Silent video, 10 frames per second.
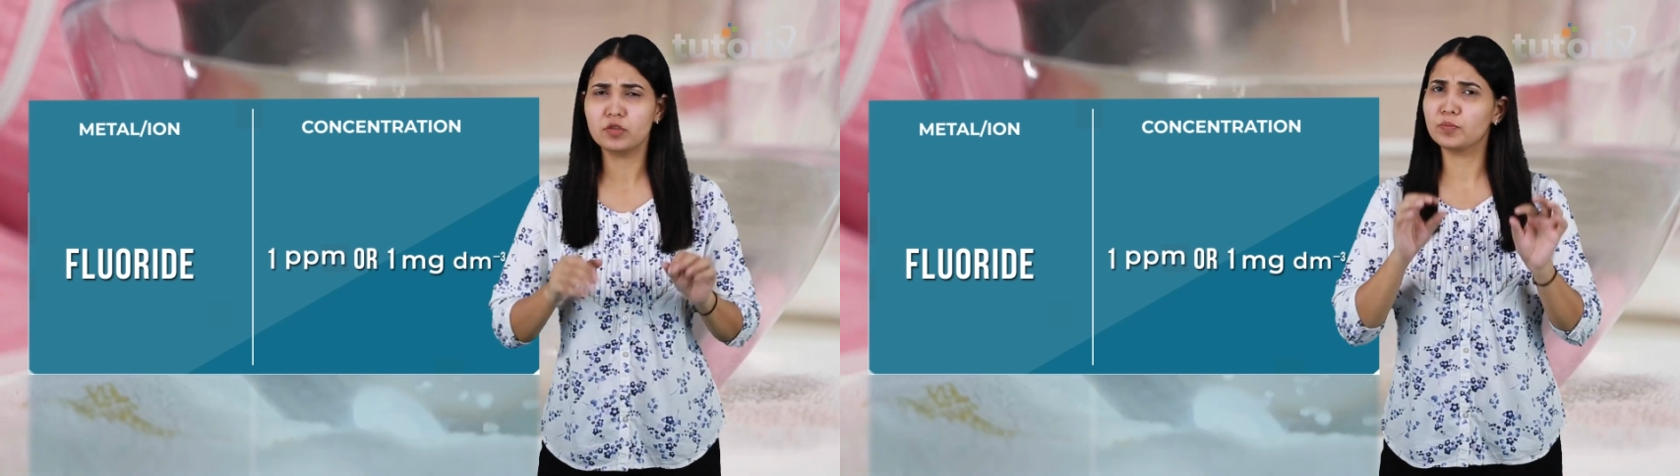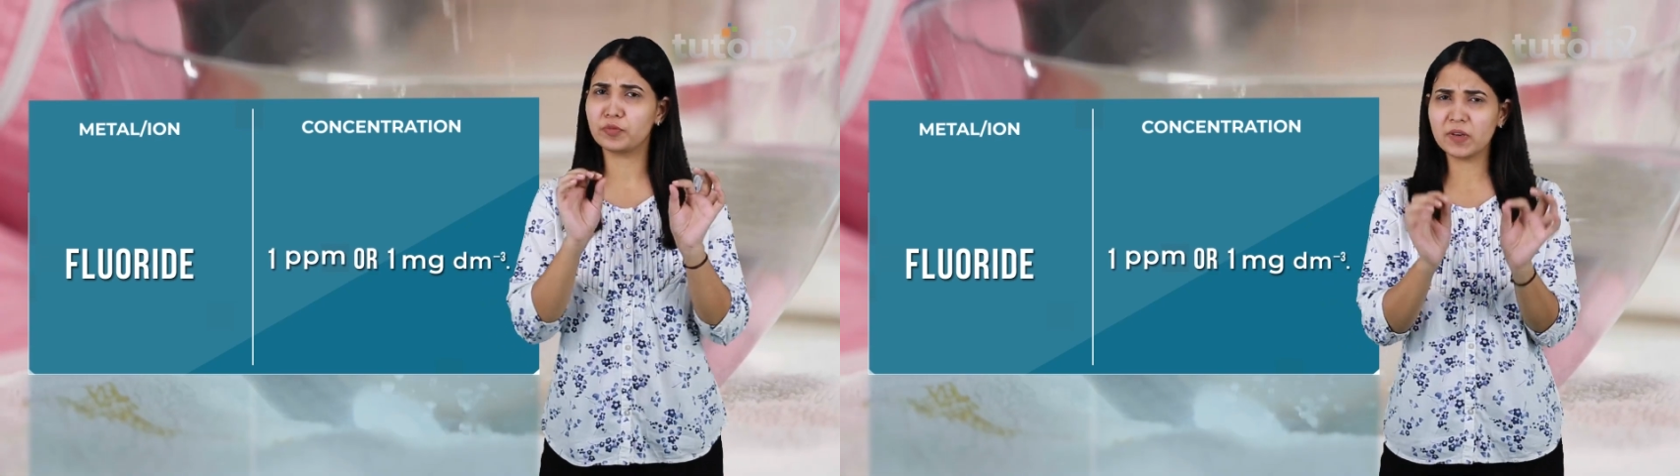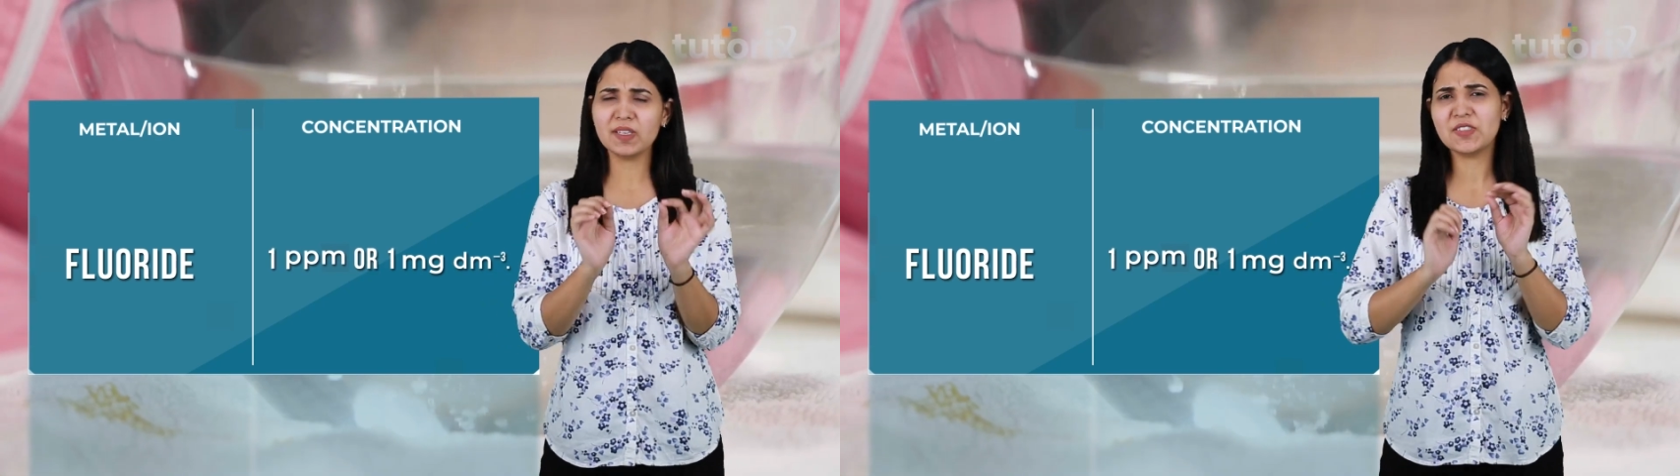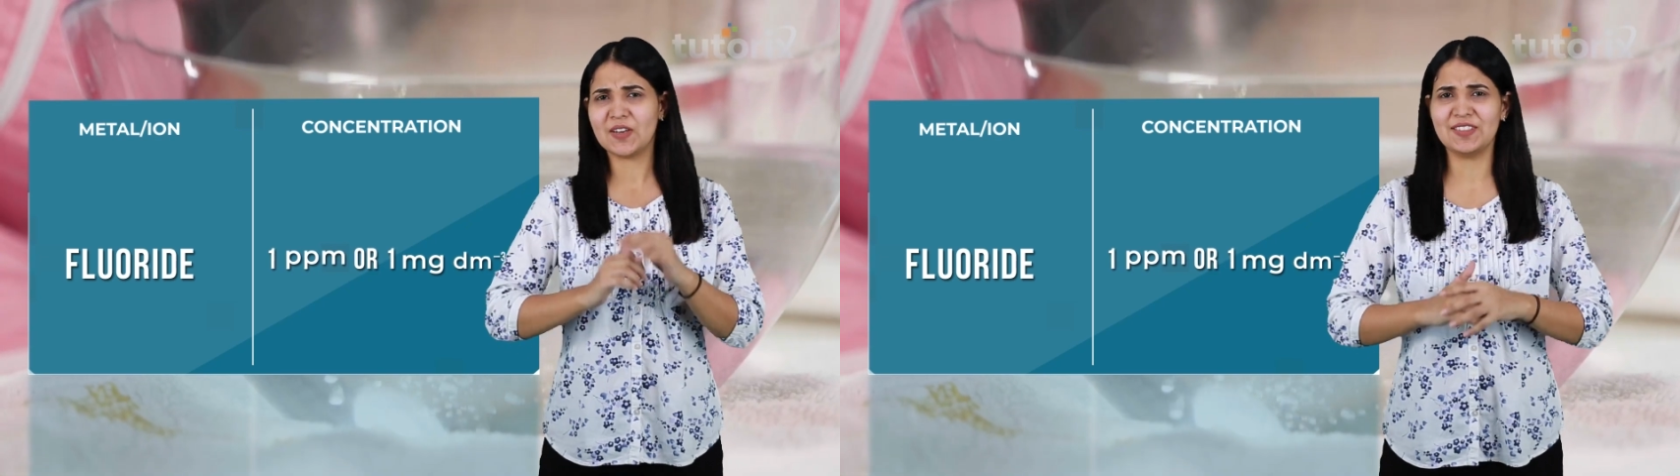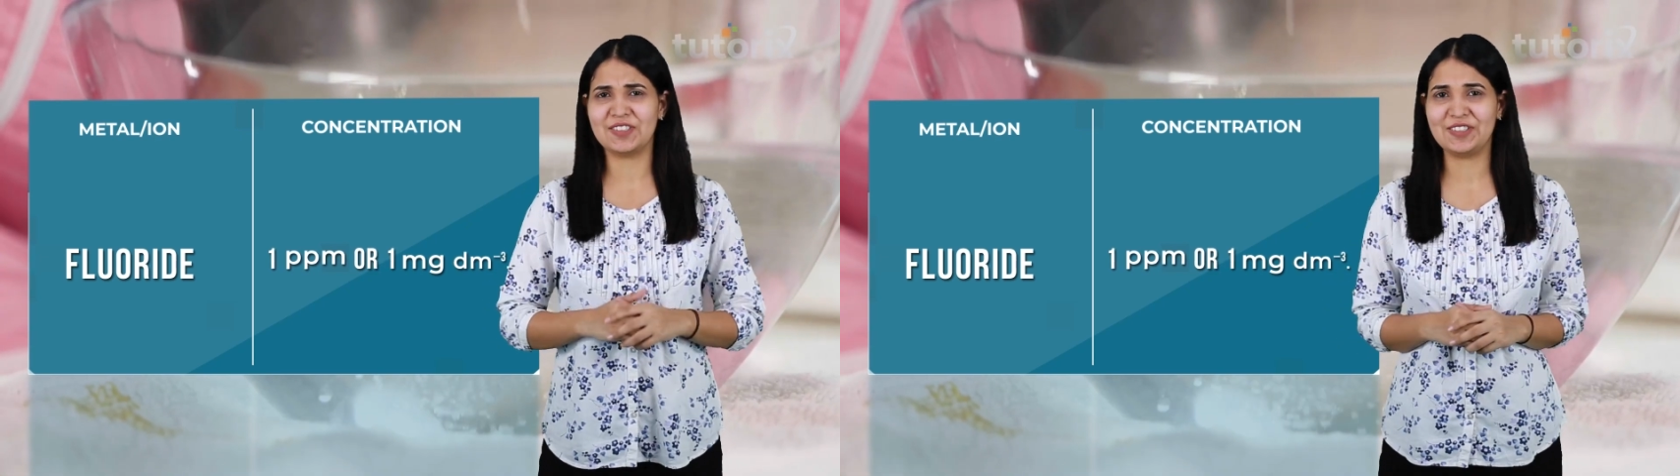to bring its
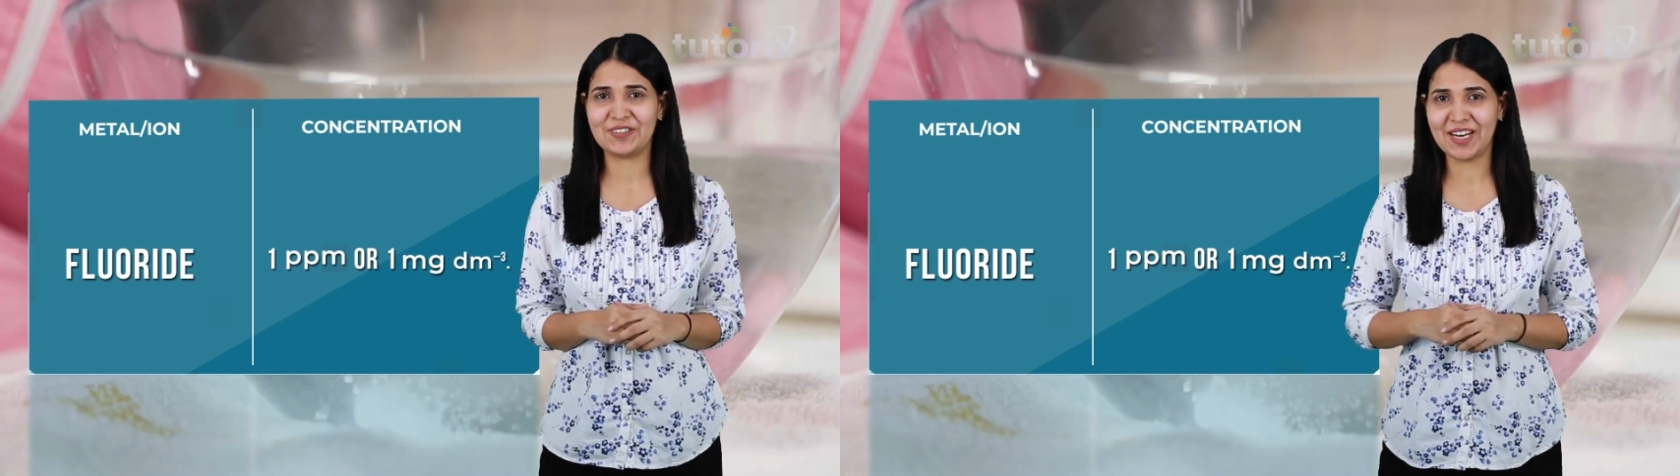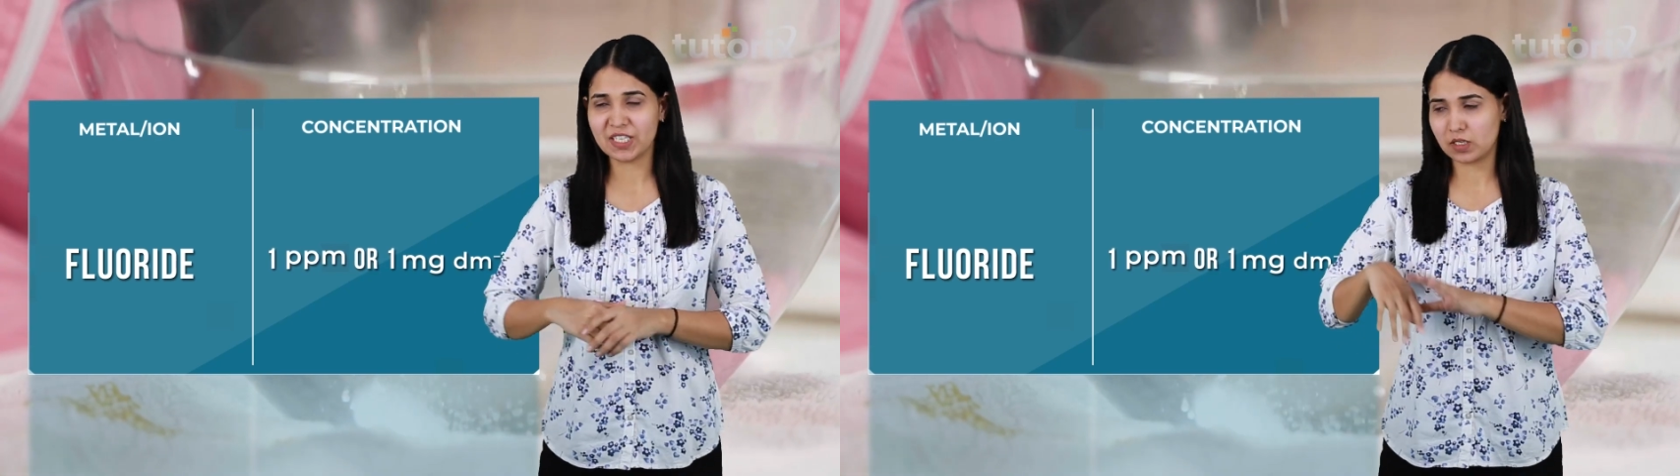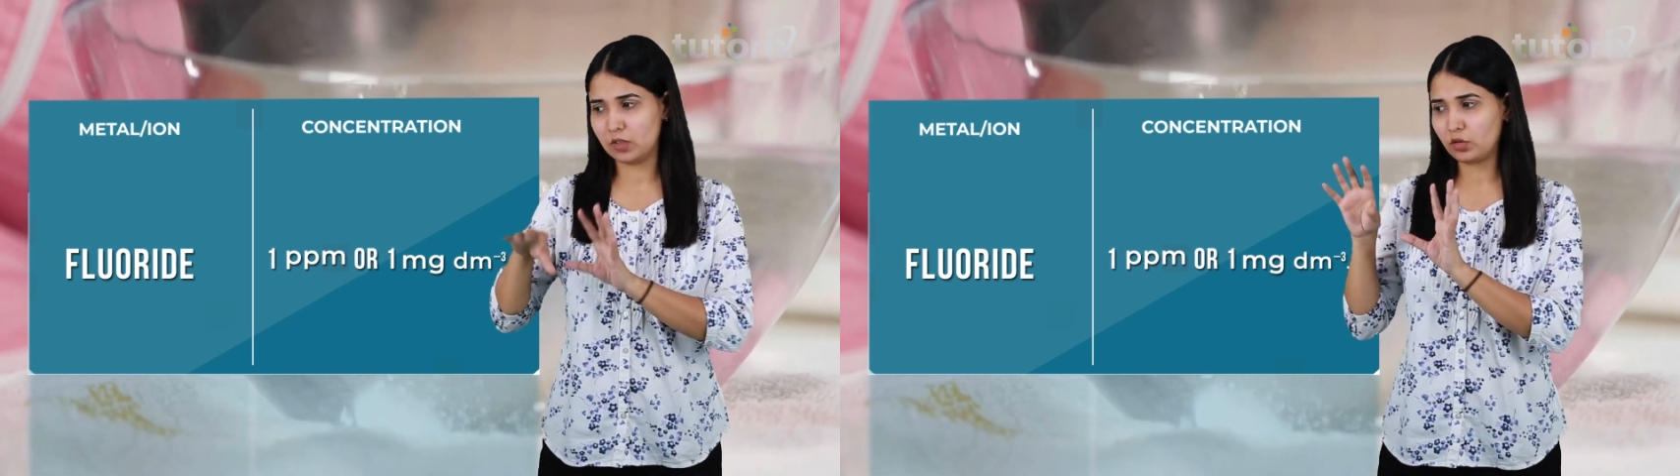concentration